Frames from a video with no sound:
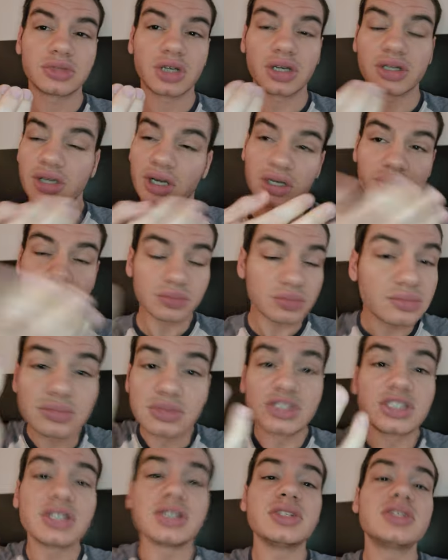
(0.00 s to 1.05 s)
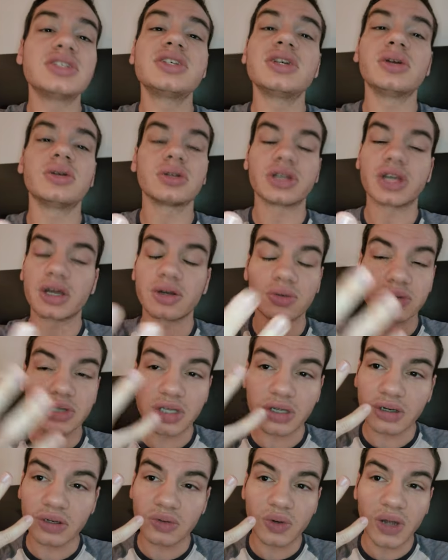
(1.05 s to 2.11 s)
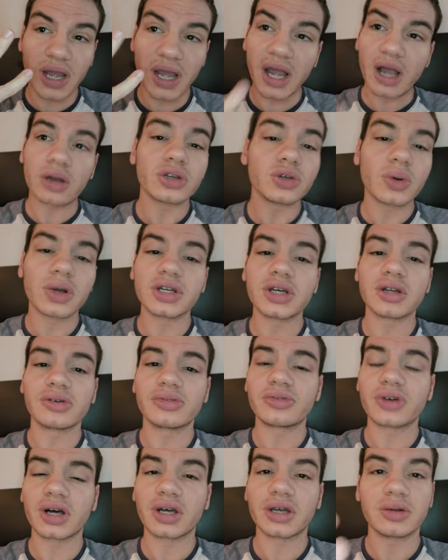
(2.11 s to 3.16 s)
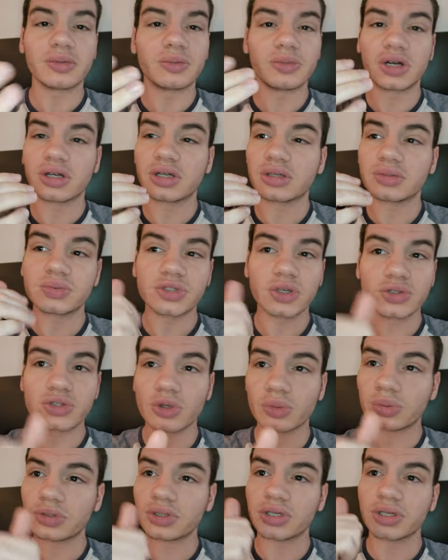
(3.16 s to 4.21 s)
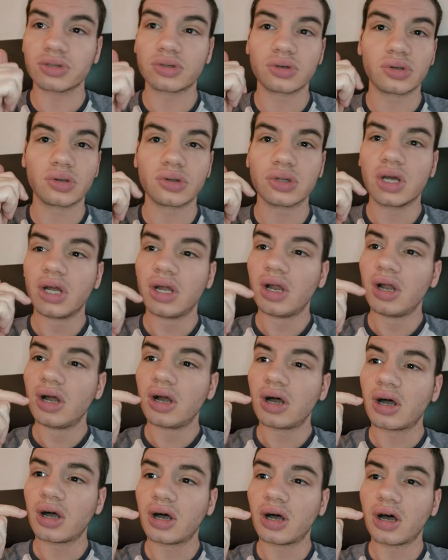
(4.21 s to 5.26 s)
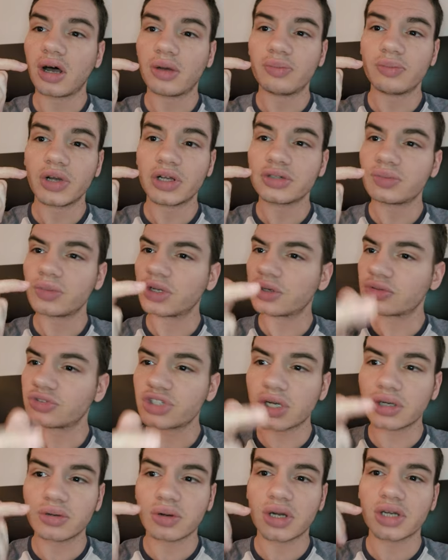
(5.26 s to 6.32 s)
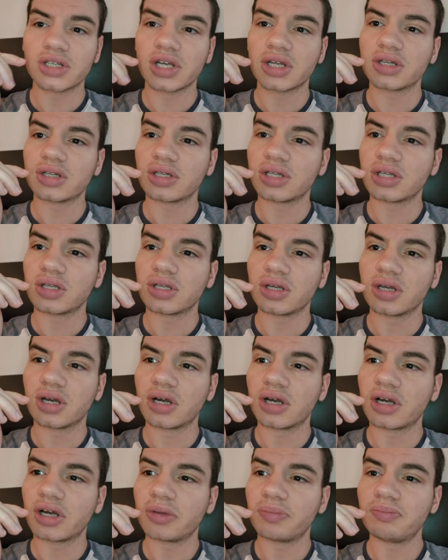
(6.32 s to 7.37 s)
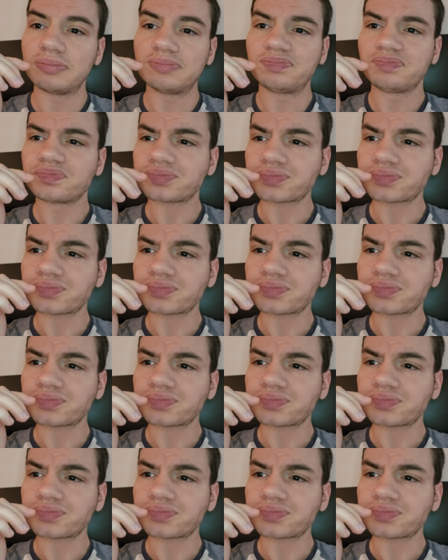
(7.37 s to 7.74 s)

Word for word: I, I sincerely, I don't care how you identify, uh, socio political, um, you know, gender identity, um,